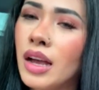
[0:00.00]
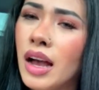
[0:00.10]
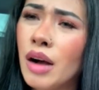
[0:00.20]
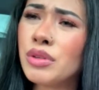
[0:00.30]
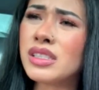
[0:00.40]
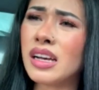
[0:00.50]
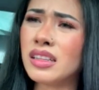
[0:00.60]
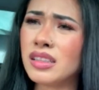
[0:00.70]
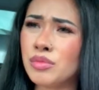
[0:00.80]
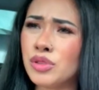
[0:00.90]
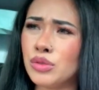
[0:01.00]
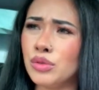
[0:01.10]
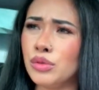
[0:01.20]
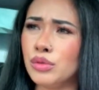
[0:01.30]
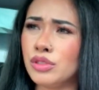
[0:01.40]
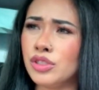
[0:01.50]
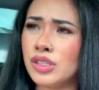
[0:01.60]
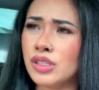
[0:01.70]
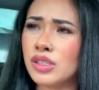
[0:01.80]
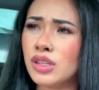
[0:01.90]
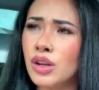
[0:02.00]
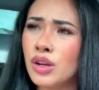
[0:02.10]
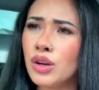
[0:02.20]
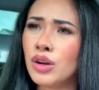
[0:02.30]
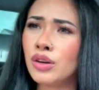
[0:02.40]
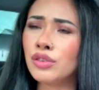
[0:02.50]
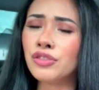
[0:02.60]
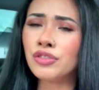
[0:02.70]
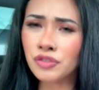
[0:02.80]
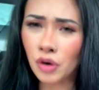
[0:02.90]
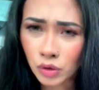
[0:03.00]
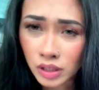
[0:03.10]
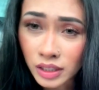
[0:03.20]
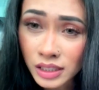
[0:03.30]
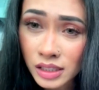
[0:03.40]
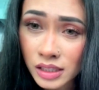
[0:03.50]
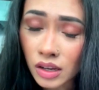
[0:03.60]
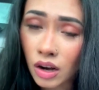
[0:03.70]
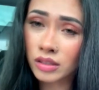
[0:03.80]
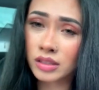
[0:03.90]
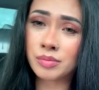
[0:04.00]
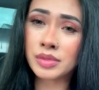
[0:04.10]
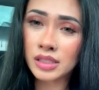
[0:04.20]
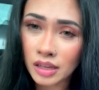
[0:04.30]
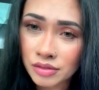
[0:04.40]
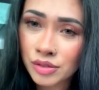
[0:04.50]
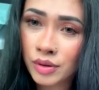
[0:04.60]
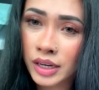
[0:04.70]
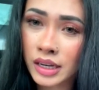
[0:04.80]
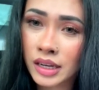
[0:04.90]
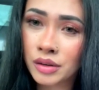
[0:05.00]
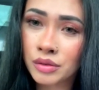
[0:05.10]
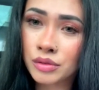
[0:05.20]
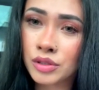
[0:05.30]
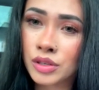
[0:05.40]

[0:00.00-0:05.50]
I would tell them to just focus on themselves right now,